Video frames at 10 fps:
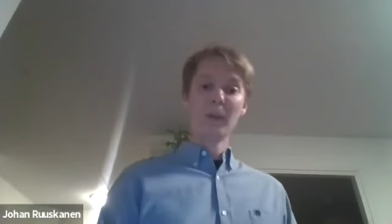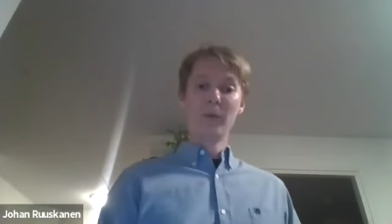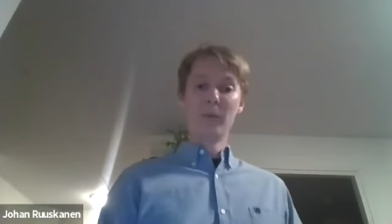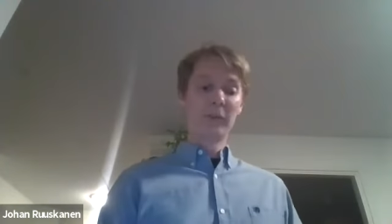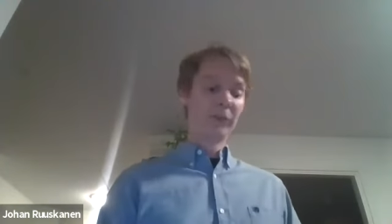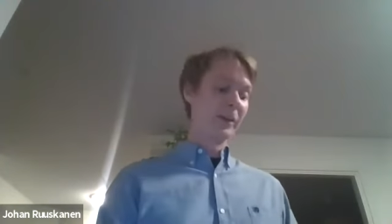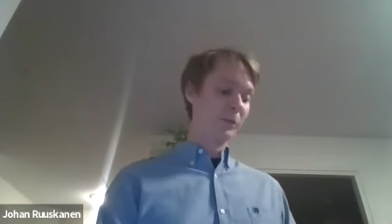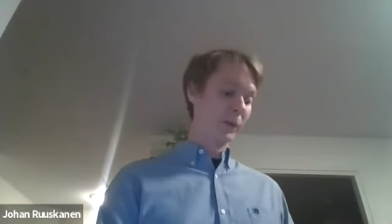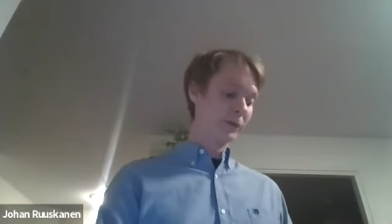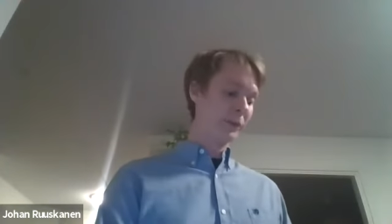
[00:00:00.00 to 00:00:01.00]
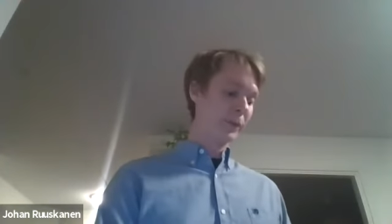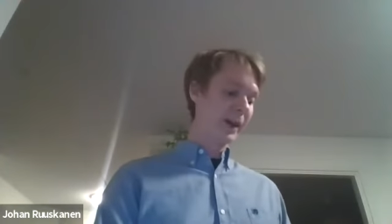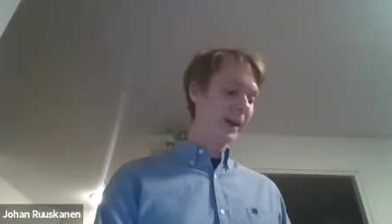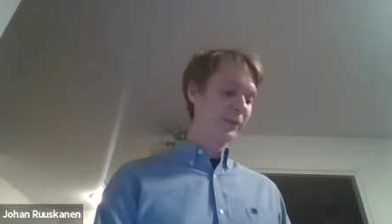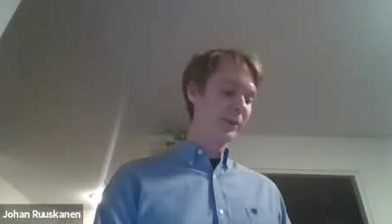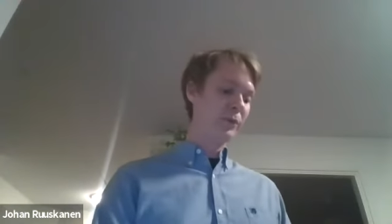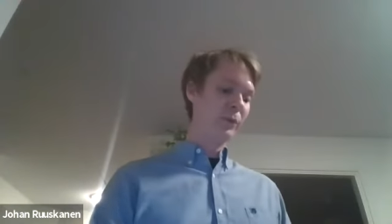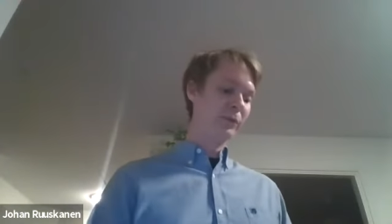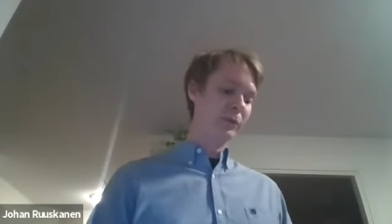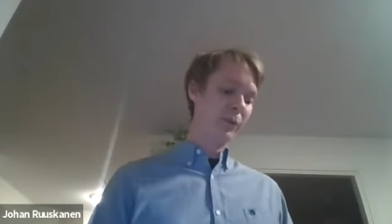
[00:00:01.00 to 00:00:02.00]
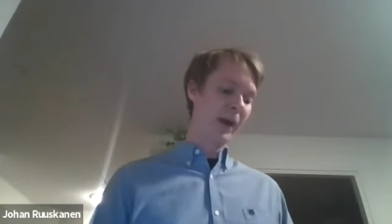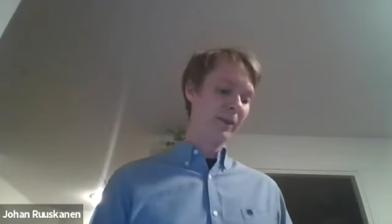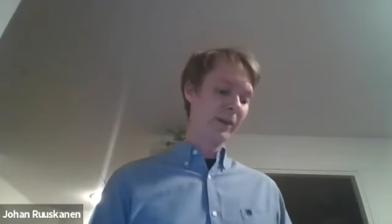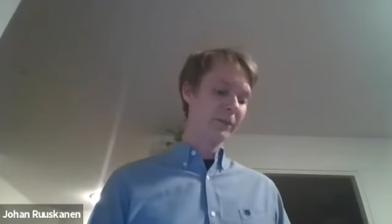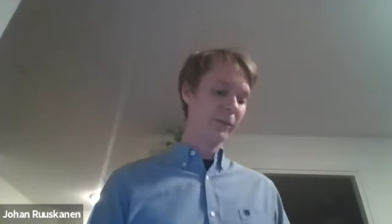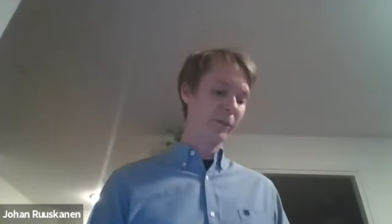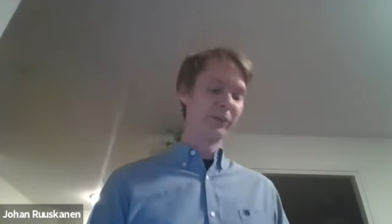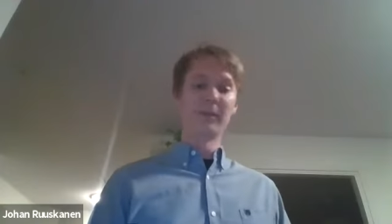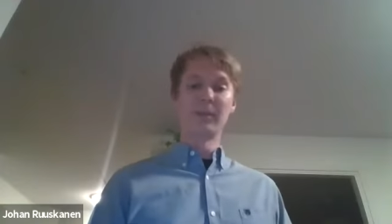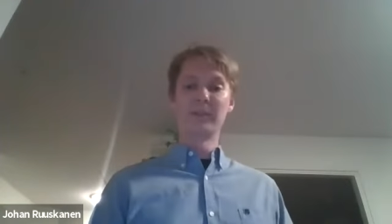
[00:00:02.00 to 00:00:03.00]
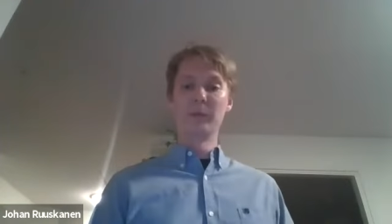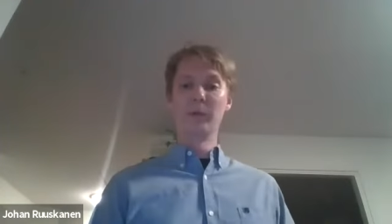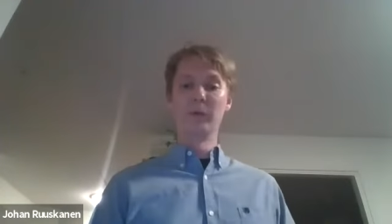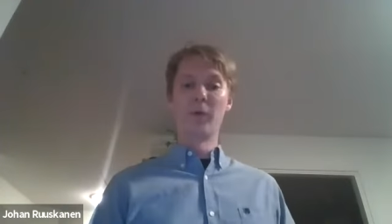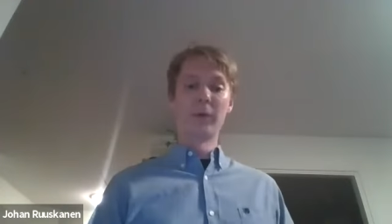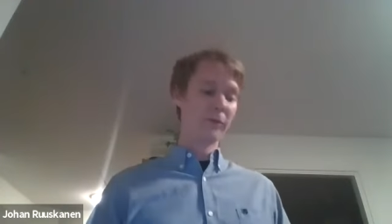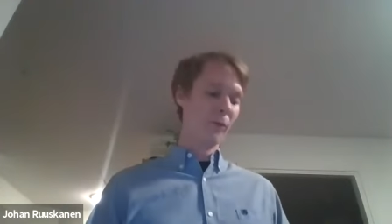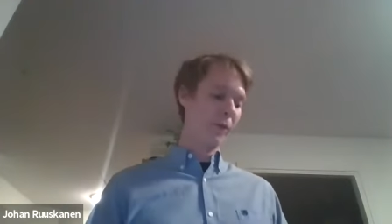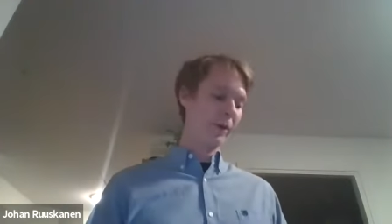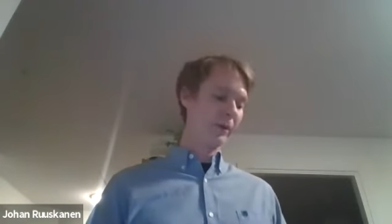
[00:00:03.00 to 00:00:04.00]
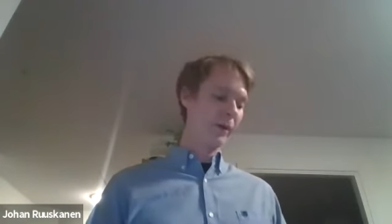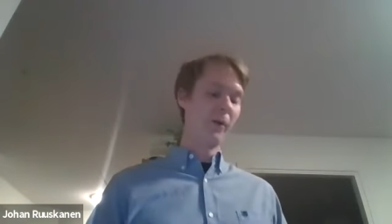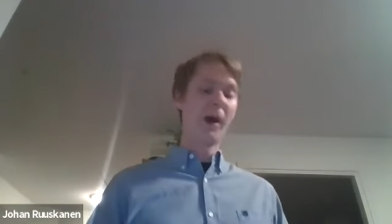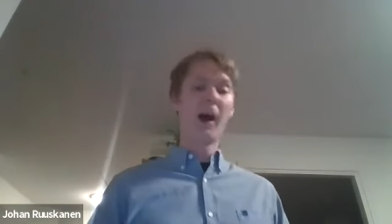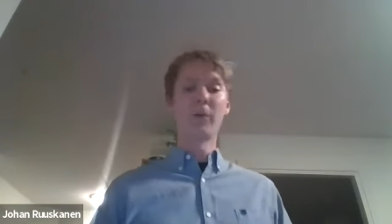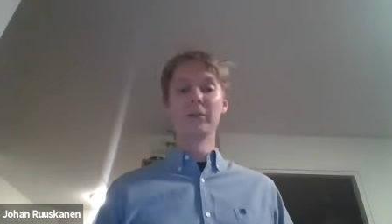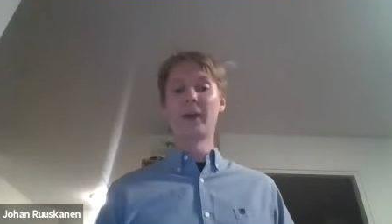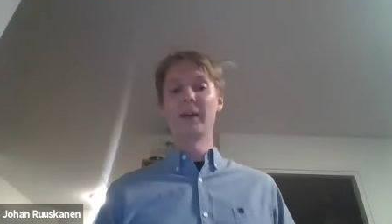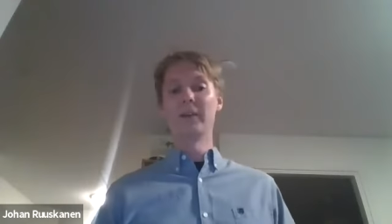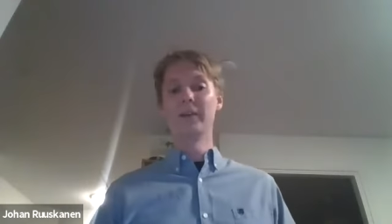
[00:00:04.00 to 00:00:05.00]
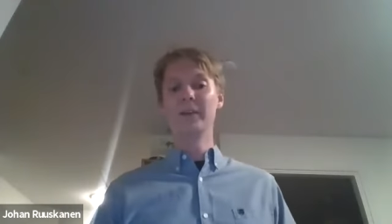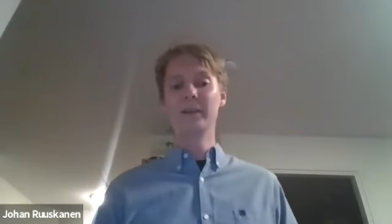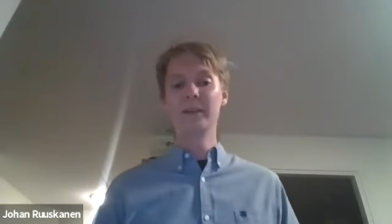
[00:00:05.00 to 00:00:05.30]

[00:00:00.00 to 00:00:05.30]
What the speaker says: which is nice because this we can actually use to derive a service time distribution model for our entire